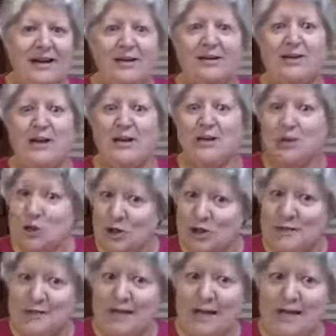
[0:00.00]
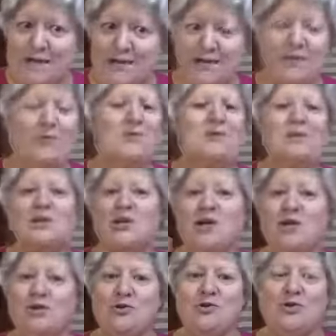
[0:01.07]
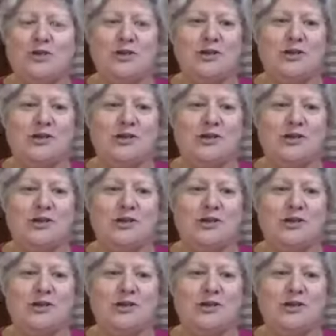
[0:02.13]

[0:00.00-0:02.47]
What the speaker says: and it turns out that there was this huge